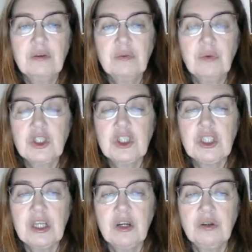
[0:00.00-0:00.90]
what she
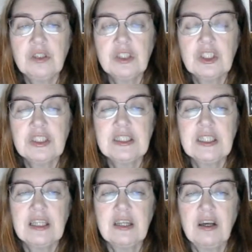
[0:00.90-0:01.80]
knows, and she's
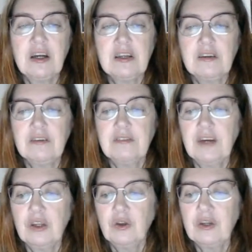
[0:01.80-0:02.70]
did a lot of
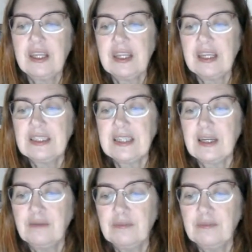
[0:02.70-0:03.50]
looking things up.